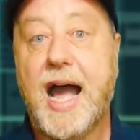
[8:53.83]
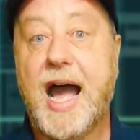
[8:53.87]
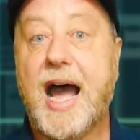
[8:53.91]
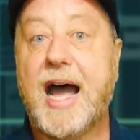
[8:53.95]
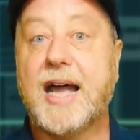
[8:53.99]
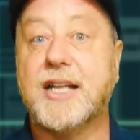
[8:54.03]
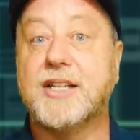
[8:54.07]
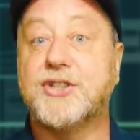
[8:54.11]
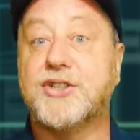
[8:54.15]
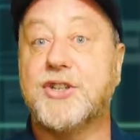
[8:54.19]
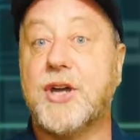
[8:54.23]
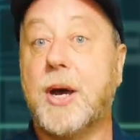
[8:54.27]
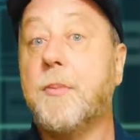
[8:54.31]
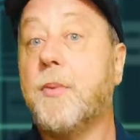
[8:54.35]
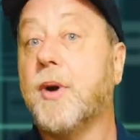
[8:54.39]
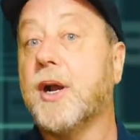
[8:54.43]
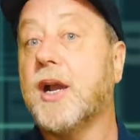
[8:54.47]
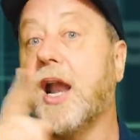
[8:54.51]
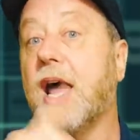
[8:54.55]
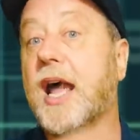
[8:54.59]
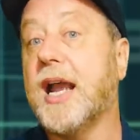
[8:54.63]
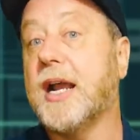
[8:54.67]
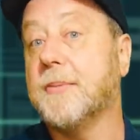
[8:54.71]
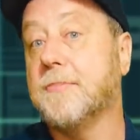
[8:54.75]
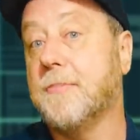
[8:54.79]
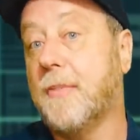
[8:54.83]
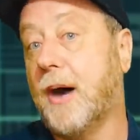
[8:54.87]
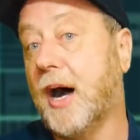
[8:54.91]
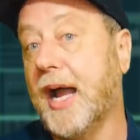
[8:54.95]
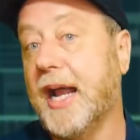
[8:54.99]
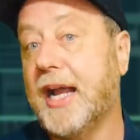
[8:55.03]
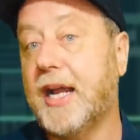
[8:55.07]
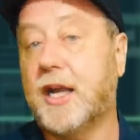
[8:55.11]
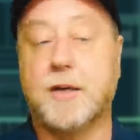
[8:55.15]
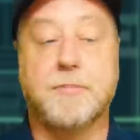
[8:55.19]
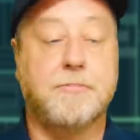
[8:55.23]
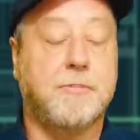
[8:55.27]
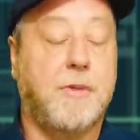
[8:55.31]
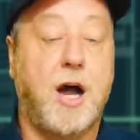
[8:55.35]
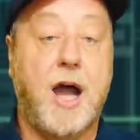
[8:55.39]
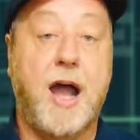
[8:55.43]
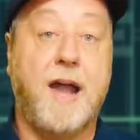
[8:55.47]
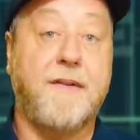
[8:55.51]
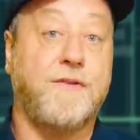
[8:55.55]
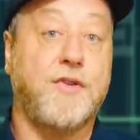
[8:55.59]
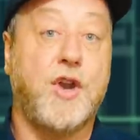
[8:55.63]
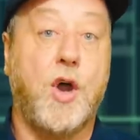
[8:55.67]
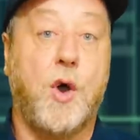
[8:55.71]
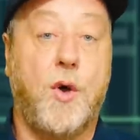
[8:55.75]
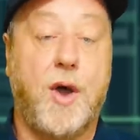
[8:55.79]
And someone like Mike,
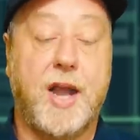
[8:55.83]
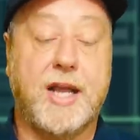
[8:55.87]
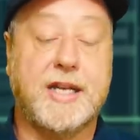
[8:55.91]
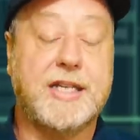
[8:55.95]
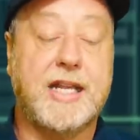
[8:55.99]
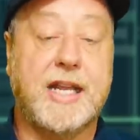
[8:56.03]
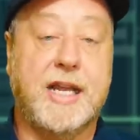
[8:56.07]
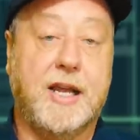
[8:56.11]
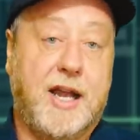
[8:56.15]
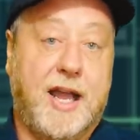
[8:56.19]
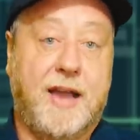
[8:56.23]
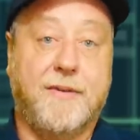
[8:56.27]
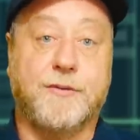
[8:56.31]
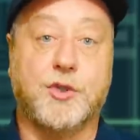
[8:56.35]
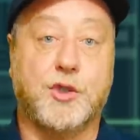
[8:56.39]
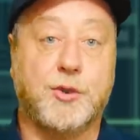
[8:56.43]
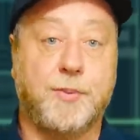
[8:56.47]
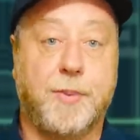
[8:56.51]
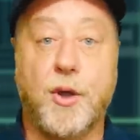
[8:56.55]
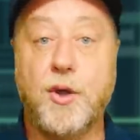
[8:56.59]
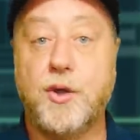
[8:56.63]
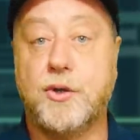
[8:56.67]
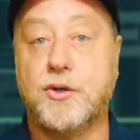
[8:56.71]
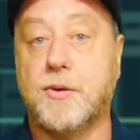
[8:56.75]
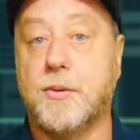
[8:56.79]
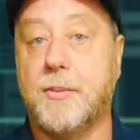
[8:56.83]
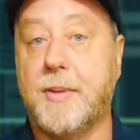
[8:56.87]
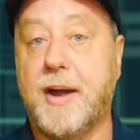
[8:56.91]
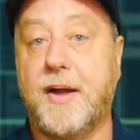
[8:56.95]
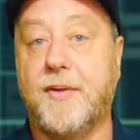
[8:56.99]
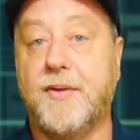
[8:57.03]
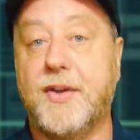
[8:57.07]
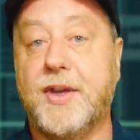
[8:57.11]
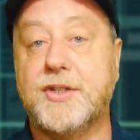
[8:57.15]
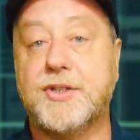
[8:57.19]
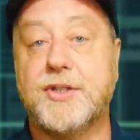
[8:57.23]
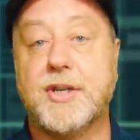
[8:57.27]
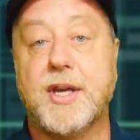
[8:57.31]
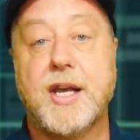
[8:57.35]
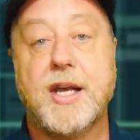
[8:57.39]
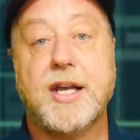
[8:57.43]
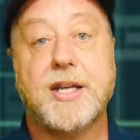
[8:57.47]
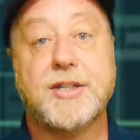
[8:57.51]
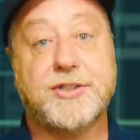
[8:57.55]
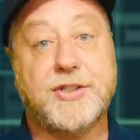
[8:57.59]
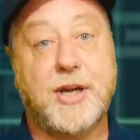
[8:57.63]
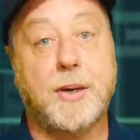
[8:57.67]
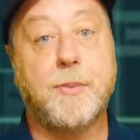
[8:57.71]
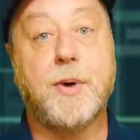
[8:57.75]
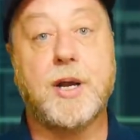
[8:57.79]
I've no idea, I haven't spoken to you about this,
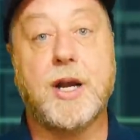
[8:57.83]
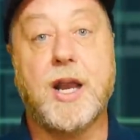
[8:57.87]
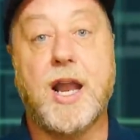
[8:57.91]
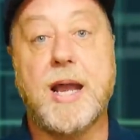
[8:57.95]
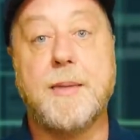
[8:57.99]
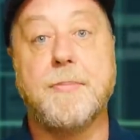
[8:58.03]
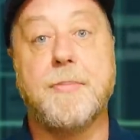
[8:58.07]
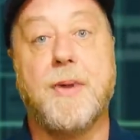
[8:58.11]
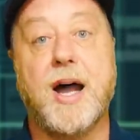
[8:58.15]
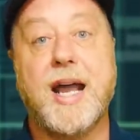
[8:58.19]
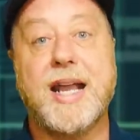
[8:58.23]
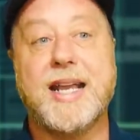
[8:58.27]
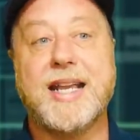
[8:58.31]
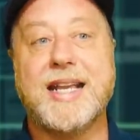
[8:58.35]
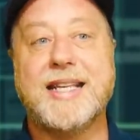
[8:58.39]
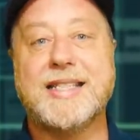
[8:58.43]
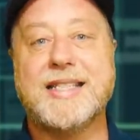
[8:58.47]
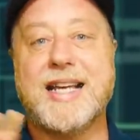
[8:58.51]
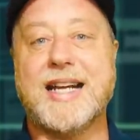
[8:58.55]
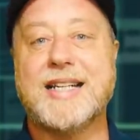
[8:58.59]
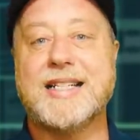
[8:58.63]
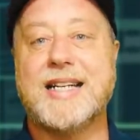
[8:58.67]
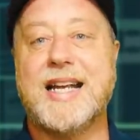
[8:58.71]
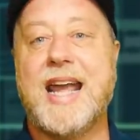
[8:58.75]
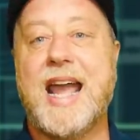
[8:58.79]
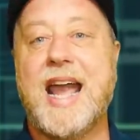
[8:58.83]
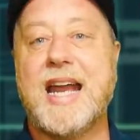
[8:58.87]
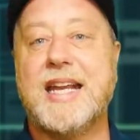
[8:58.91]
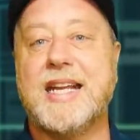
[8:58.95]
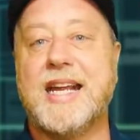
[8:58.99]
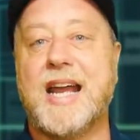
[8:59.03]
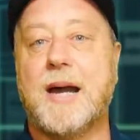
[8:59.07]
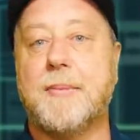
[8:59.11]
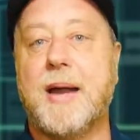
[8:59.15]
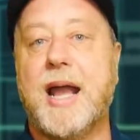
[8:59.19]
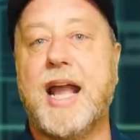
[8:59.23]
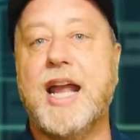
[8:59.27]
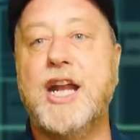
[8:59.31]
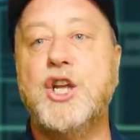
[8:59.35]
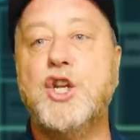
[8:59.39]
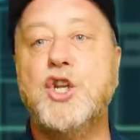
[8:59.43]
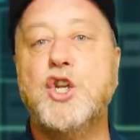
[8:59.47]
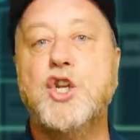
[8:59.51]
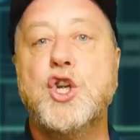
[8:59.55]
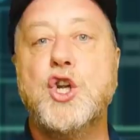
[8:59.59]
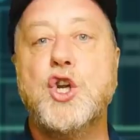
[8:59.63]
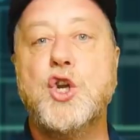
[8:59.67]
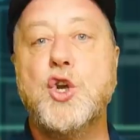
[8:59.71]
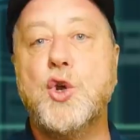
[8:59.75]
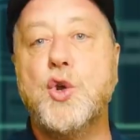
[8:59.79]
someone like Mike is actually heading up a
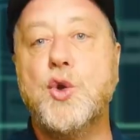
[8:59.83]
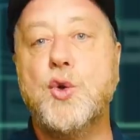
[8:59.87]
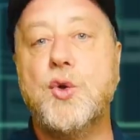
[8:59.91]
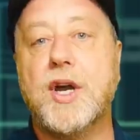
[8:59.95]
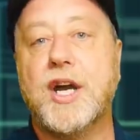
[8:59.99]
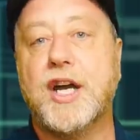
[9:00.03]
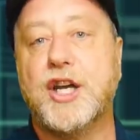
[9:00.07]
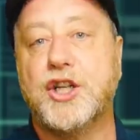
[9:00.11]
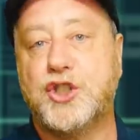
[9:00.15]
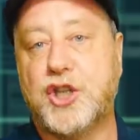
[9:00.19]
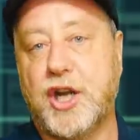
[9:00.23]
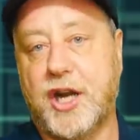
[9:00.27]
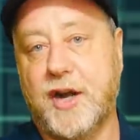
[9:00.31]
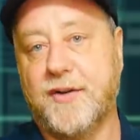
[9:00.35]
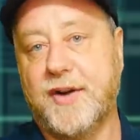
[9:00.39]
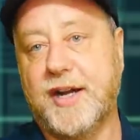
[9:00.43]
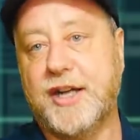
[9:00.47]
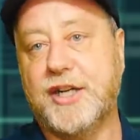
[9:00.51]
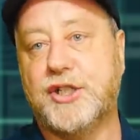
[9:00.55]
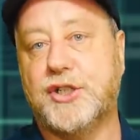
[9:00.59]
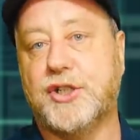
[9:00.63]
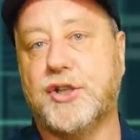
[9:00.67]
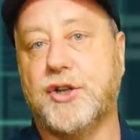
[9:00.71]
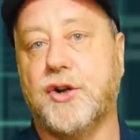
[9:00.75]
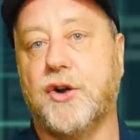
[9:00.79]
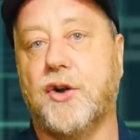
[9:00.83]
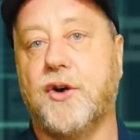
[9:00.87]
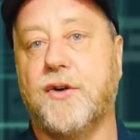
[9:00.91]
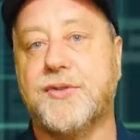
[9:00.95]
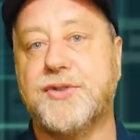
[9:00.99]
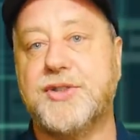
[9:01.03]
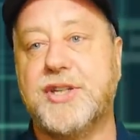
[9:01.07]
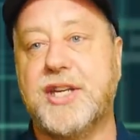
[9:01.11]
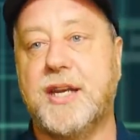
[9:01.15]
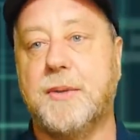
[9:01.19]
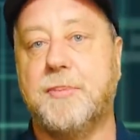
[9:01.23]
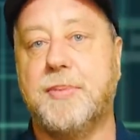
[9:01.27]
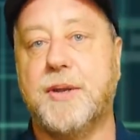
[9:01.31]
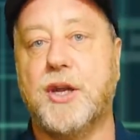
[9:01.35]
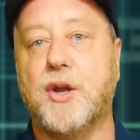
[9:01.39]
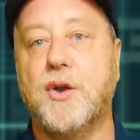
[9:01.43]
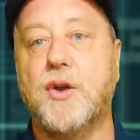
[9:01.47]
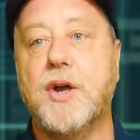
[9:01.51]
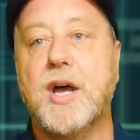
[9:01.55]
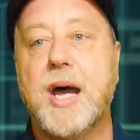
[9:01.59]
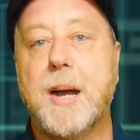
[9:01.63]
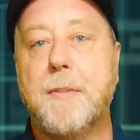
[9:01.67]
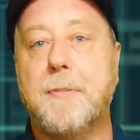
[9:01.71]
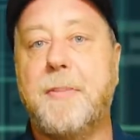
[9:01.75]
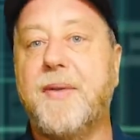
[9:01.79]
new generation of
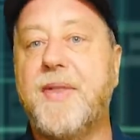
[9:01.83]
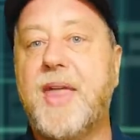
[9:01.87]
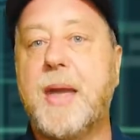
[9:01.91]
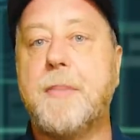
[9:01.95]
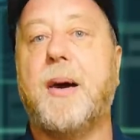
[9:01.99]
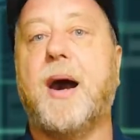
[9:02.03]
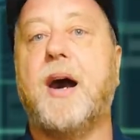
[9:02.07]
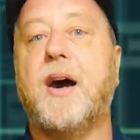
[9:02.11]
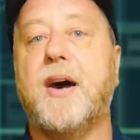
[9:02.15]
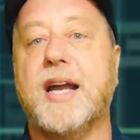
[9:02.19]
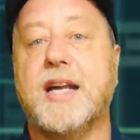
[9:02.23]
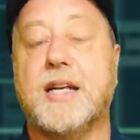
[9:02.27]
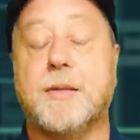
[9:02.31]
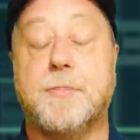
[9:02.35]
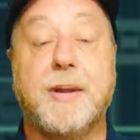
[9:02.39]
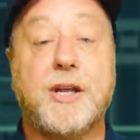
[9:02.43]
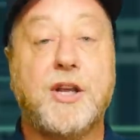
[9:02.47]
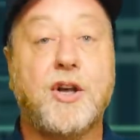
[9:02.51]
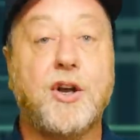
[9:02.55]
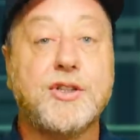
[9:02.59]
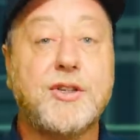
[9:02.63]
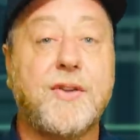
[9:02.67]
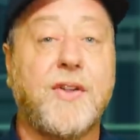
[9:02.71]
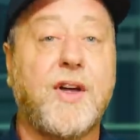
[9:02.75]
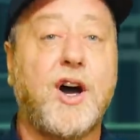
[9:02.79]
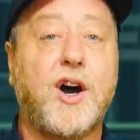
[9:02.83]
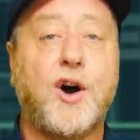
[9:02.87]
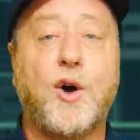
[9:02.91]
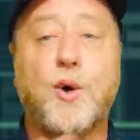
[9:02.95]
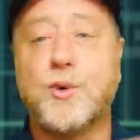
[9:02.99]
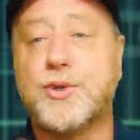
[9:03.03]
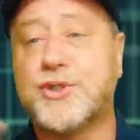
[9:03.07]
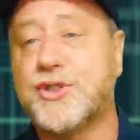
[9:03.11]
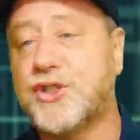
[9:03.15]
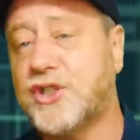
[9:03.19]
CPU, but they're behind. Because of the whole